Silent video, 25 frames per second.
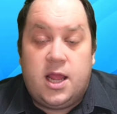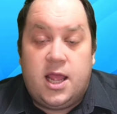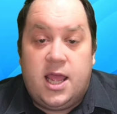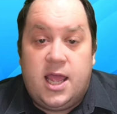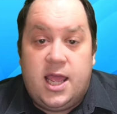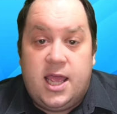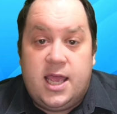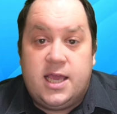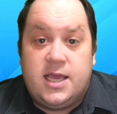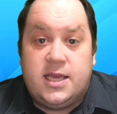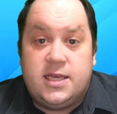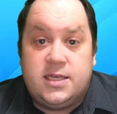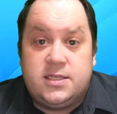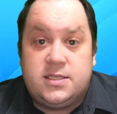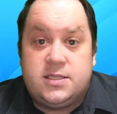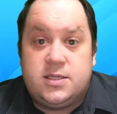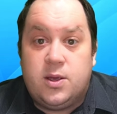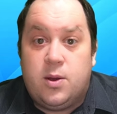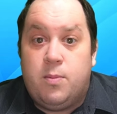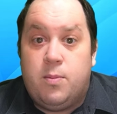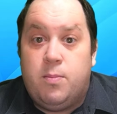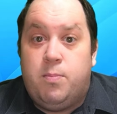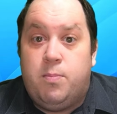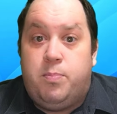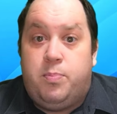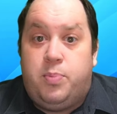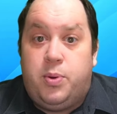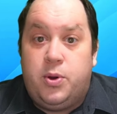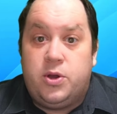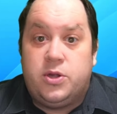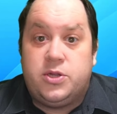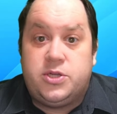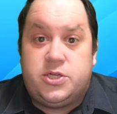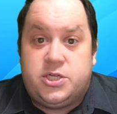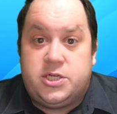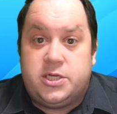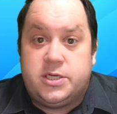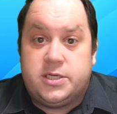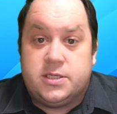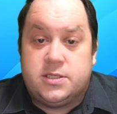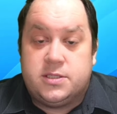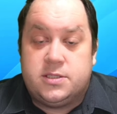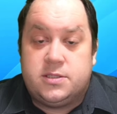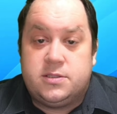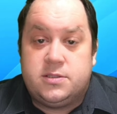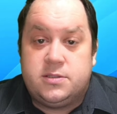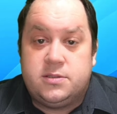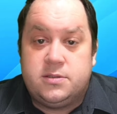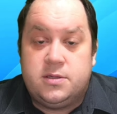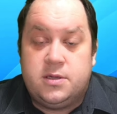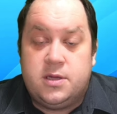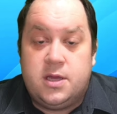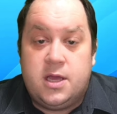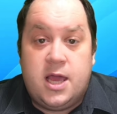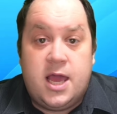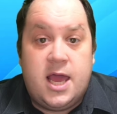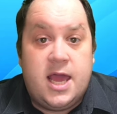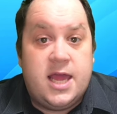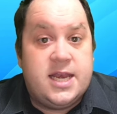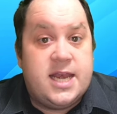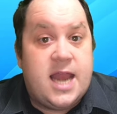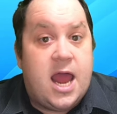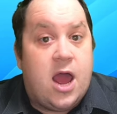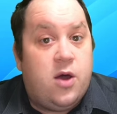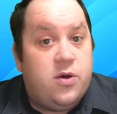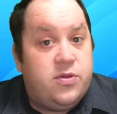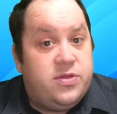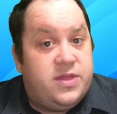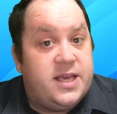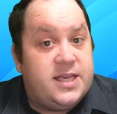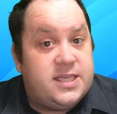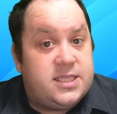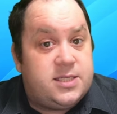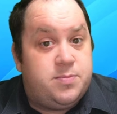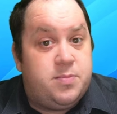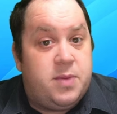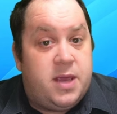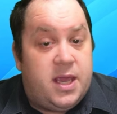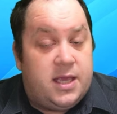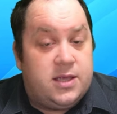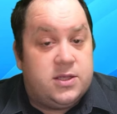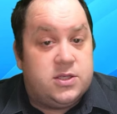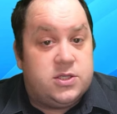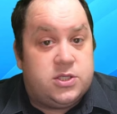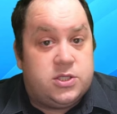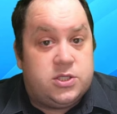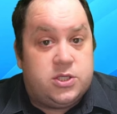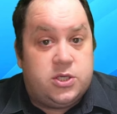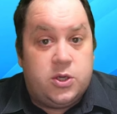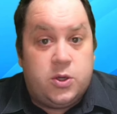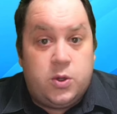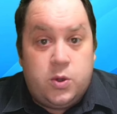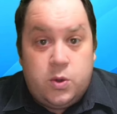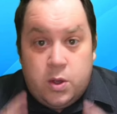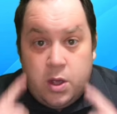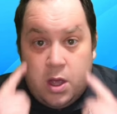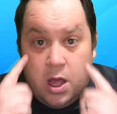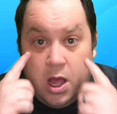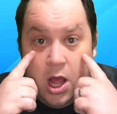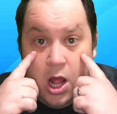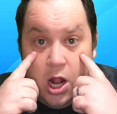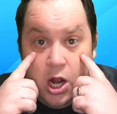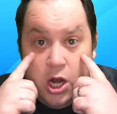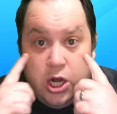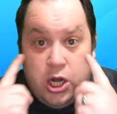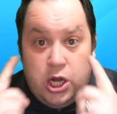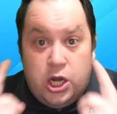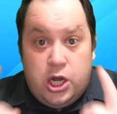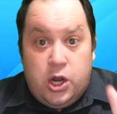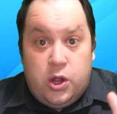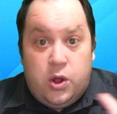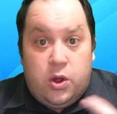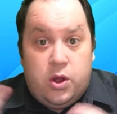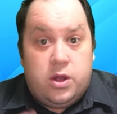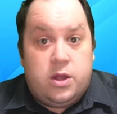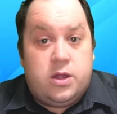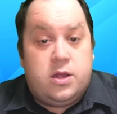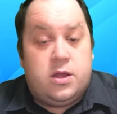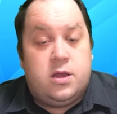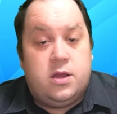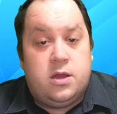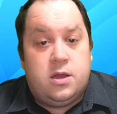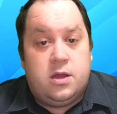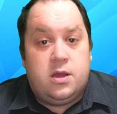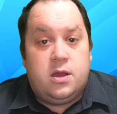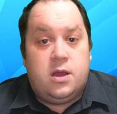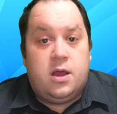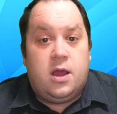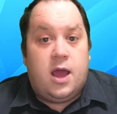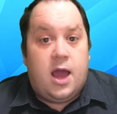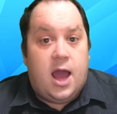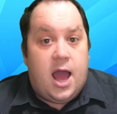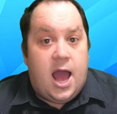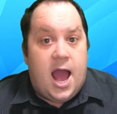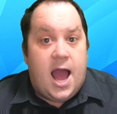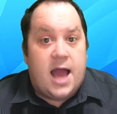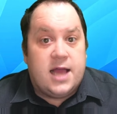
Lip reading: is butchers. Now this means to look at